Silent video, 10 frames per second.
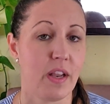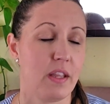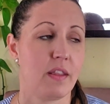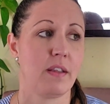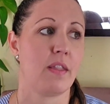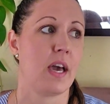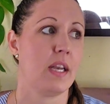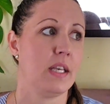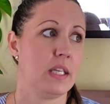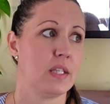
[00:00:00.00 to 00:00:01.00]
anything
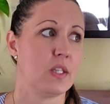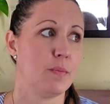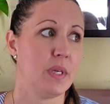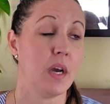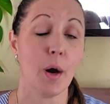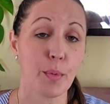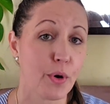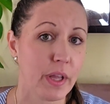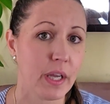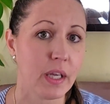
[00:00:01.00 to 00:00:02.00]
that needs to be
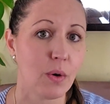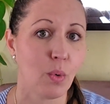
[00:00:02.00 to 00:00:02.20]
upgraded